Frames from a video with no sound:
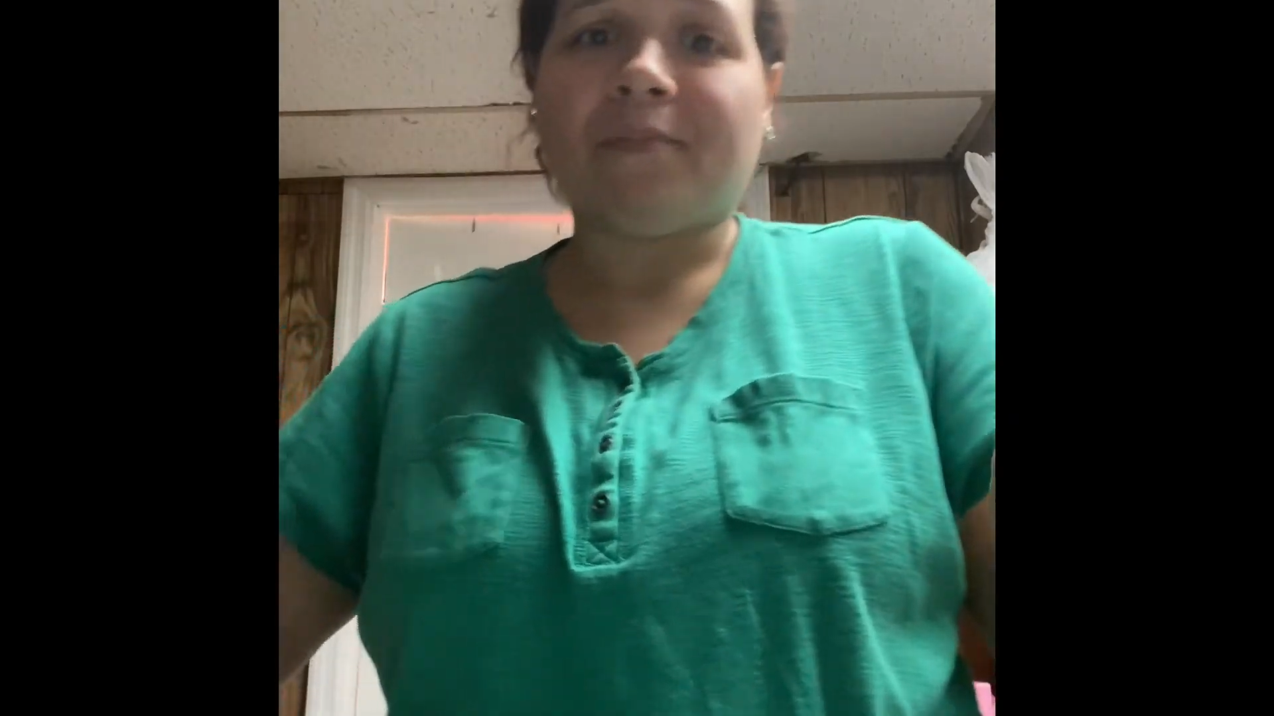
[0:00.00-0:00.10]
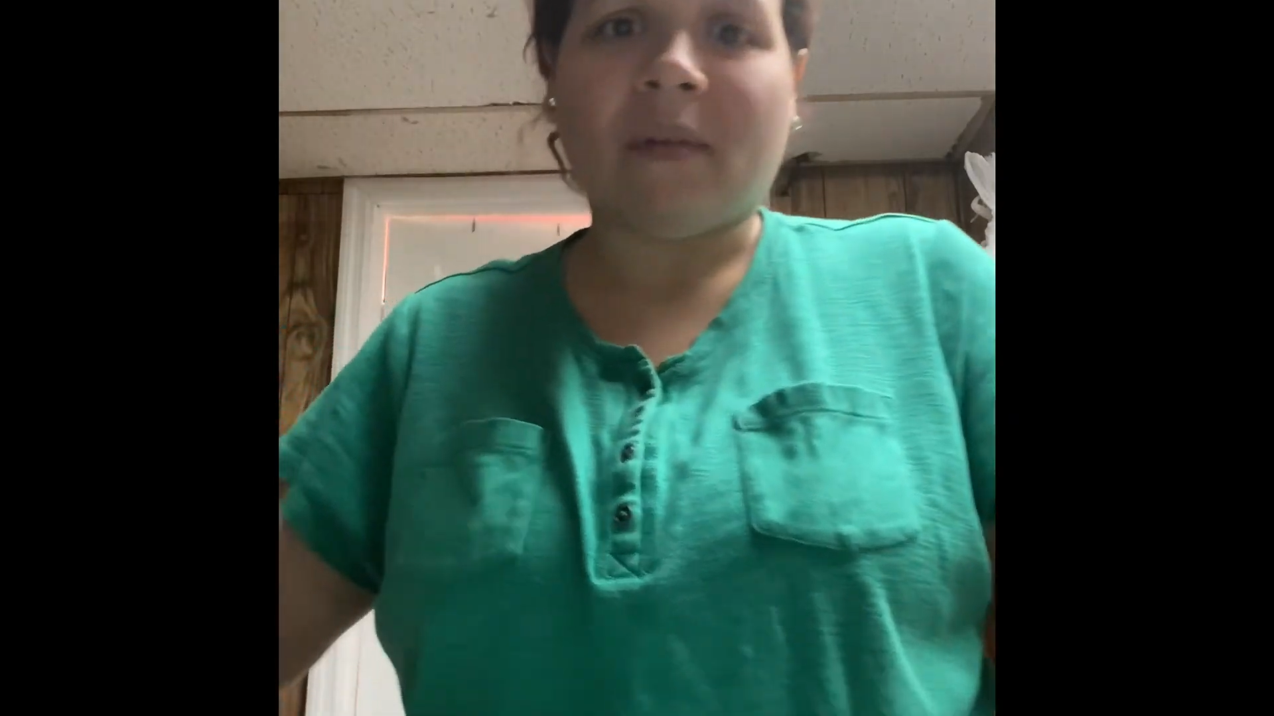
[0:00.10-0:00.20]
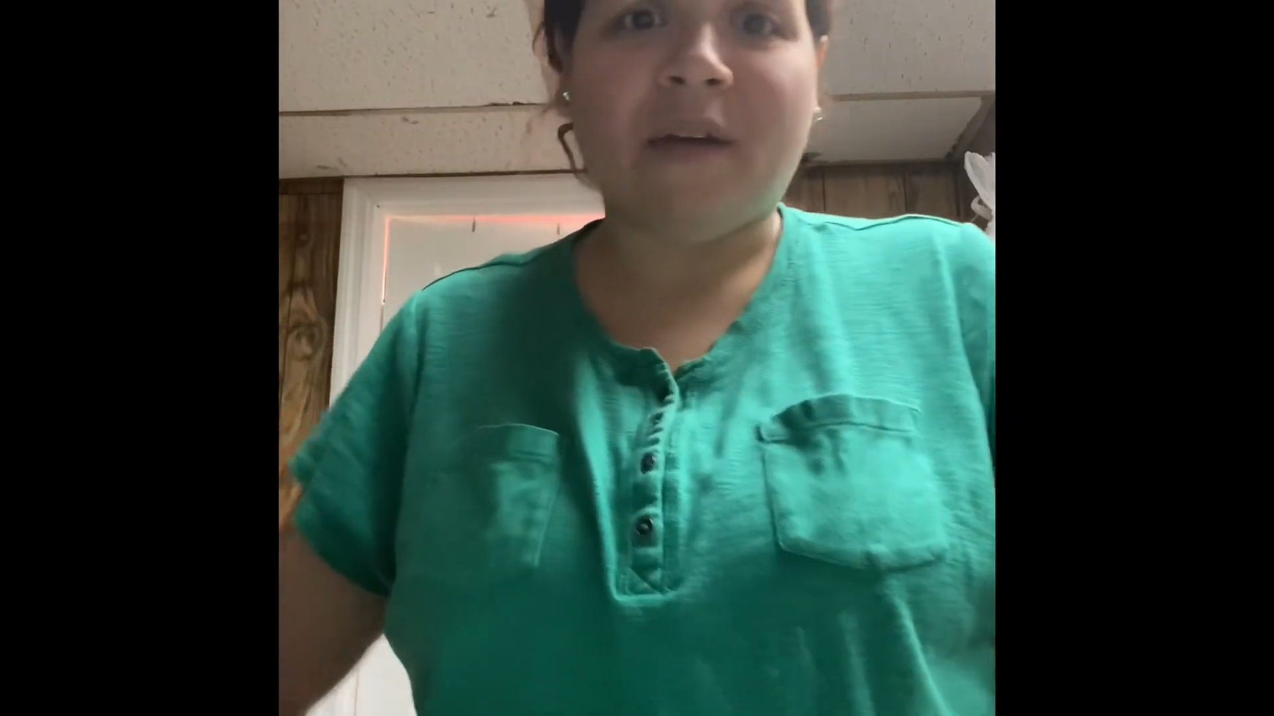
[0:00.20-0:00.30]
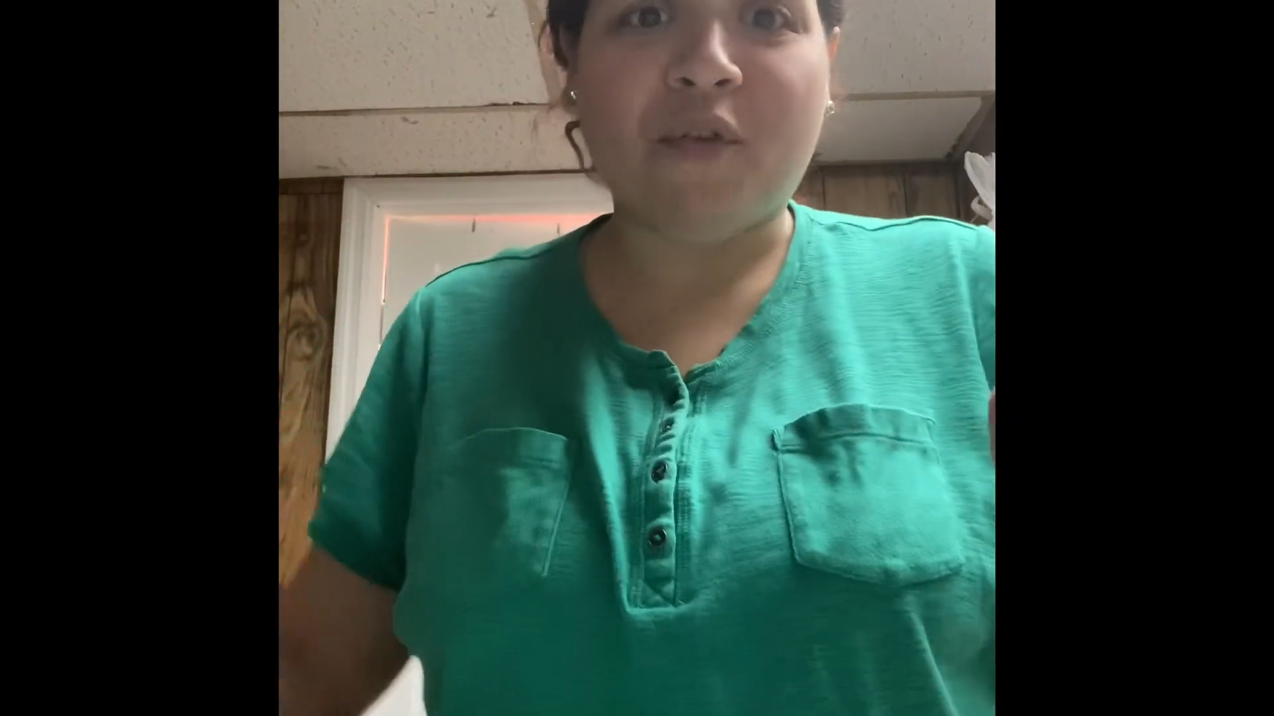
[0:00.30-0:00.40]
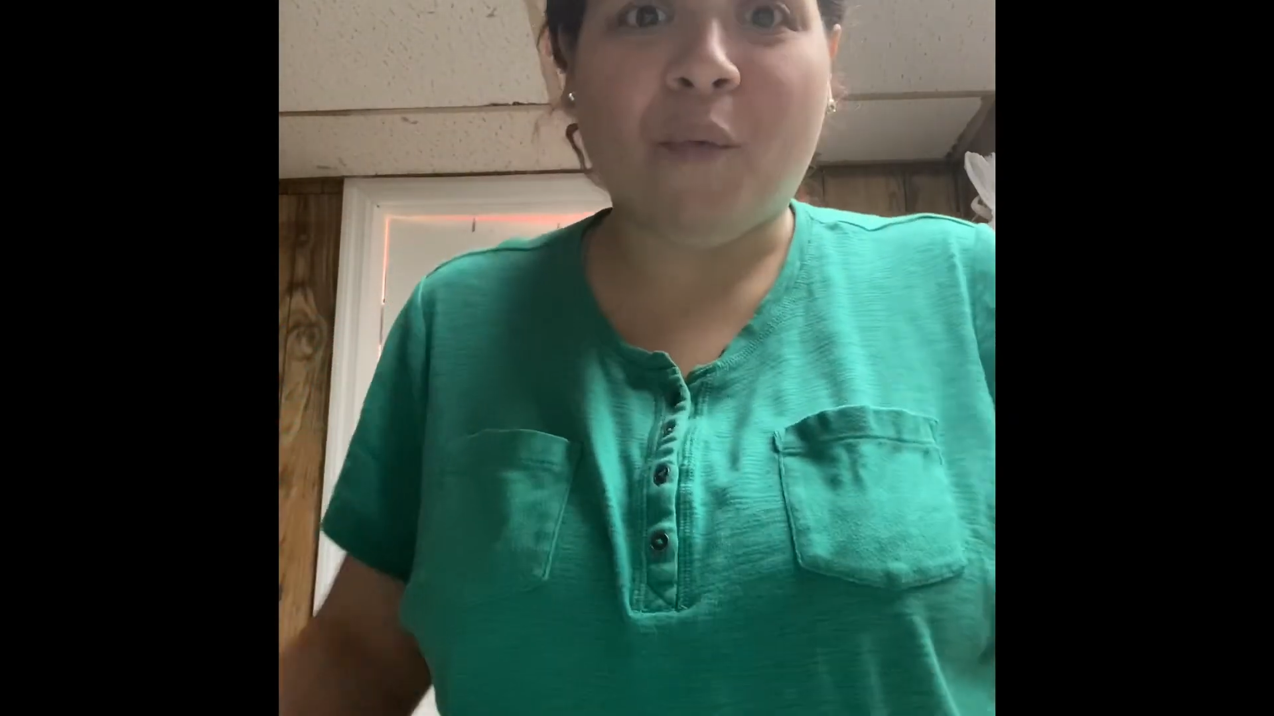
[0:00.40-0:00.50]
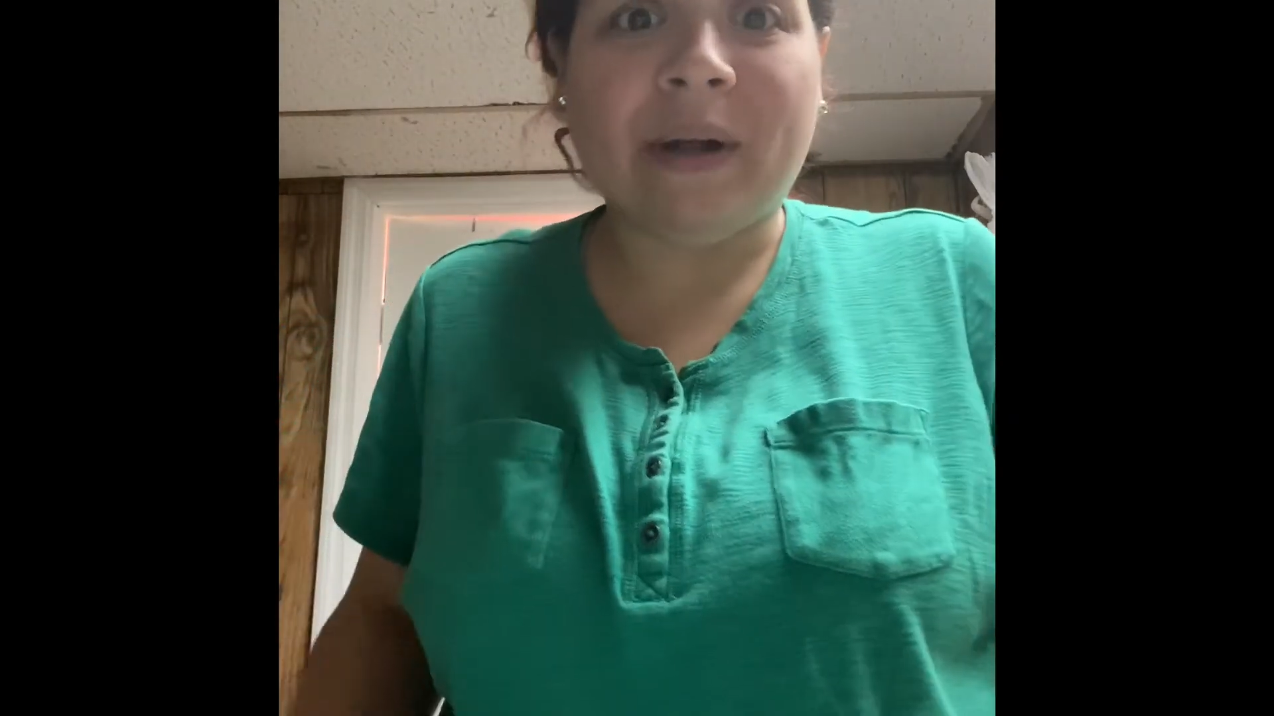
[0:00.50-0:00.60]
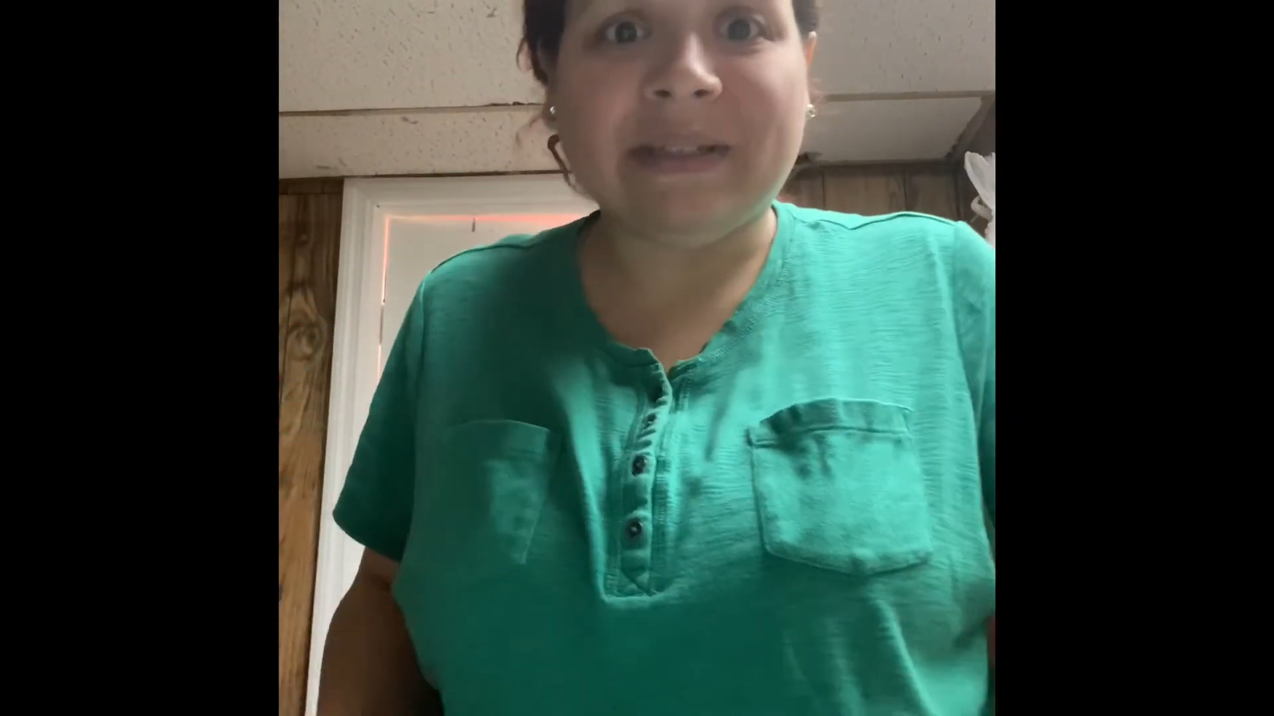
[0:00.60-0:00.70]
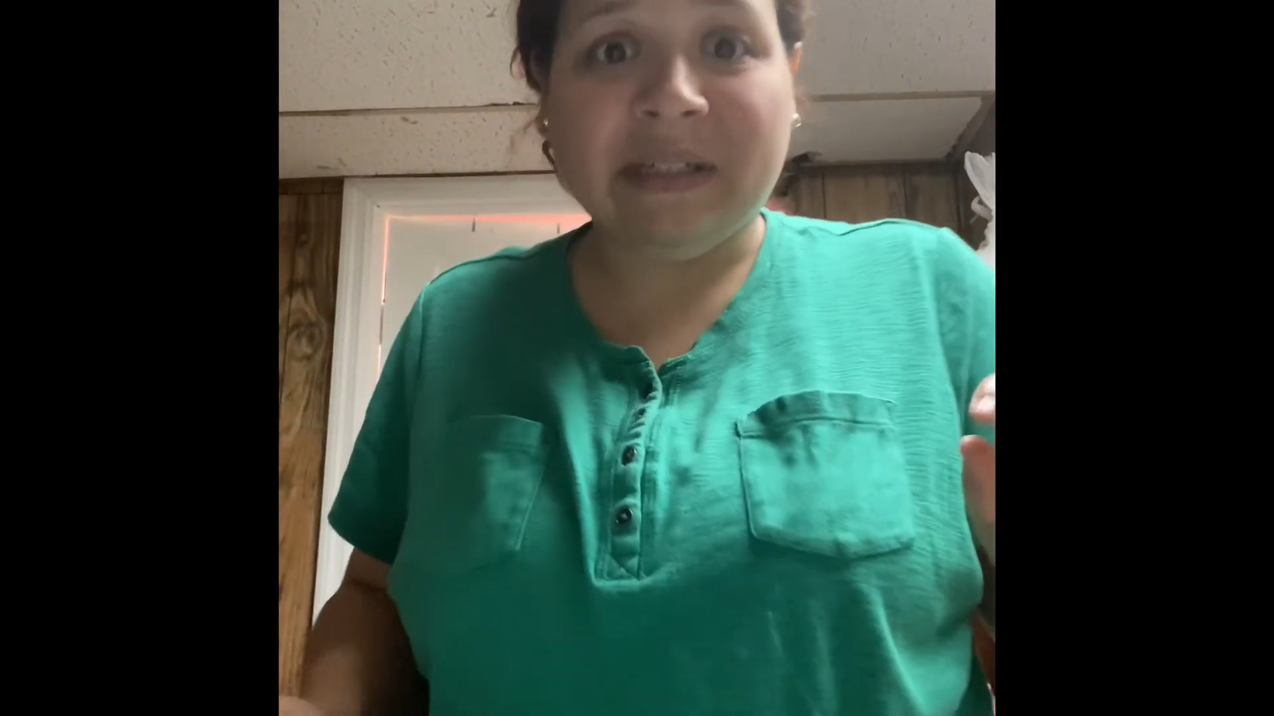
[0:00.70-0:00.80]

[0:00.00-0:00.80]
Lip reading: If you want